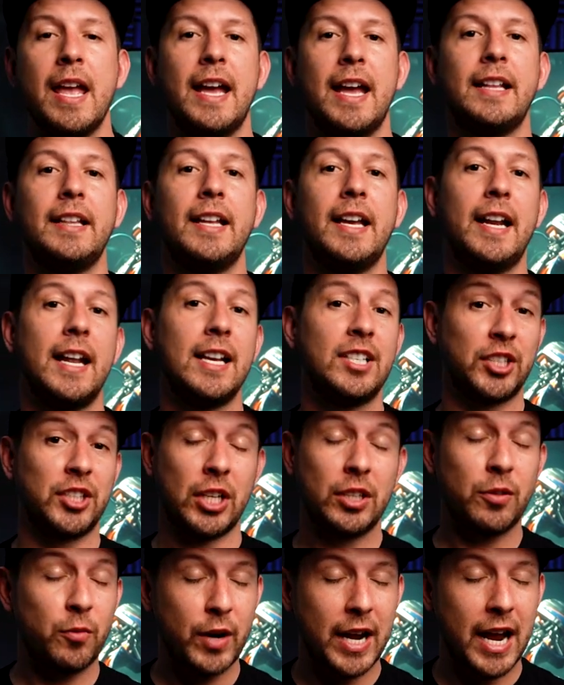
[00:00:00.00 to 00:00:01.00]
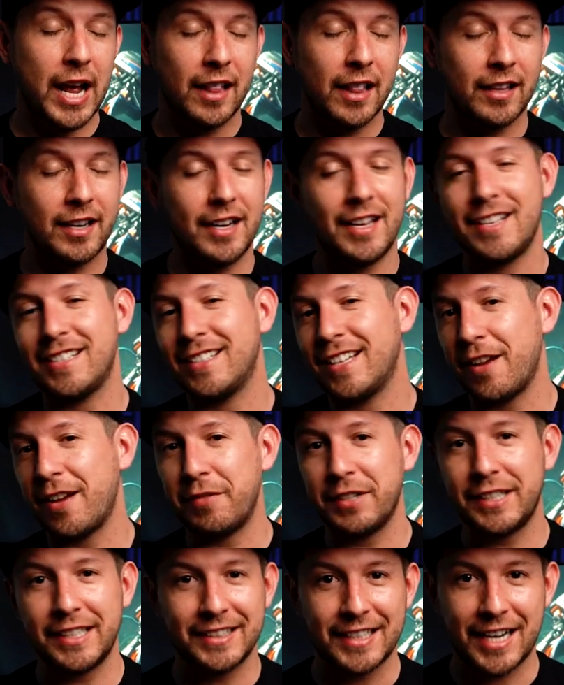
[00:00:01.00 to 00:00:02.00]
And then extended reality is
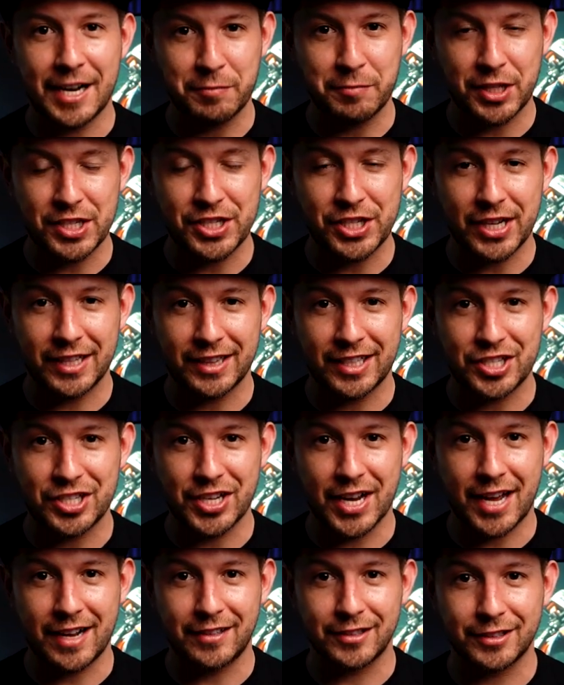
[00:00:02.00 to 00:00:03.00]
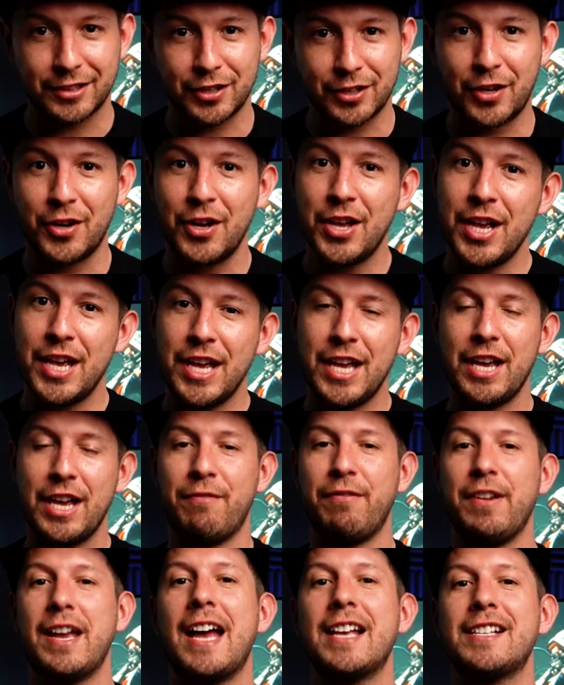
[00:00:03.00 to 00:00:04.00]
everything that I'm teaching in the channel. So
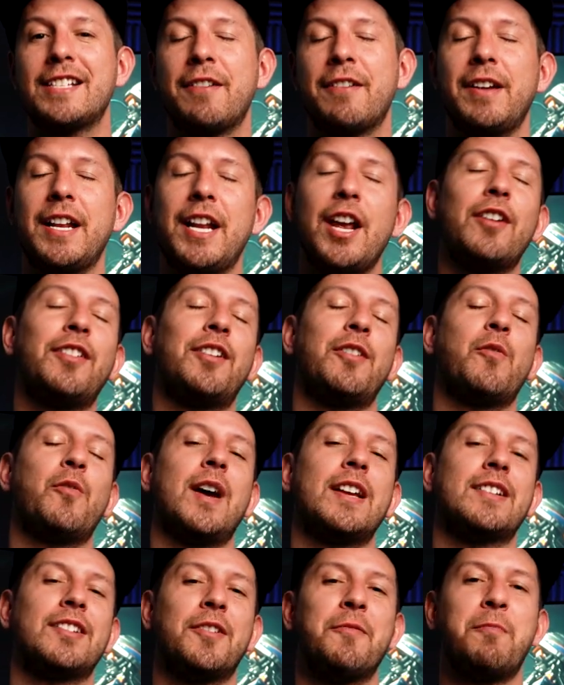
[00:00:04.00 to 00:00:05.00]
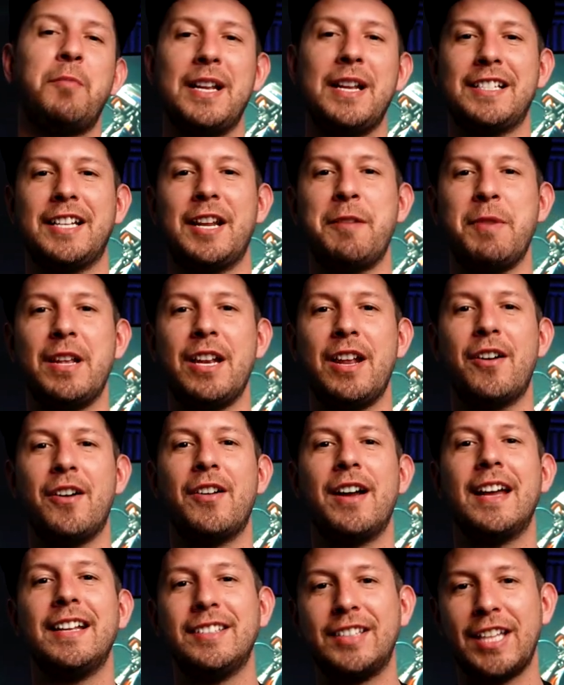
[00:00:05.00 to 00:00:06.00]
if you guys have any other question, please let me
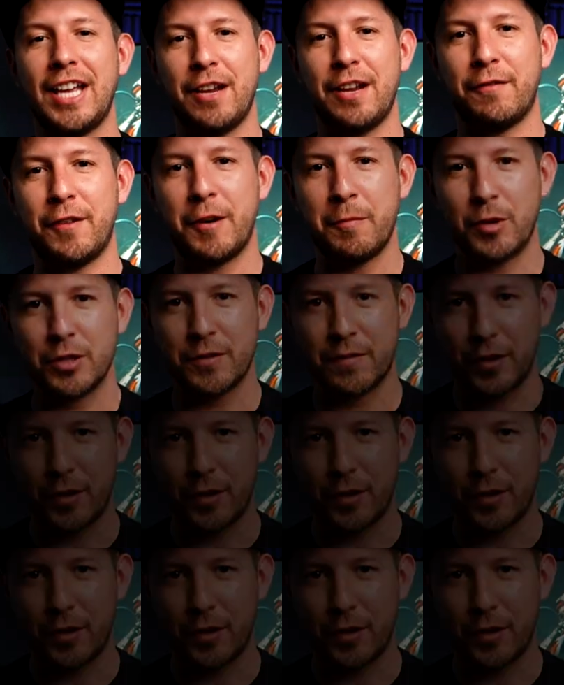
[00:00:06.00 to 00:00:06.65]
know. And thank you very much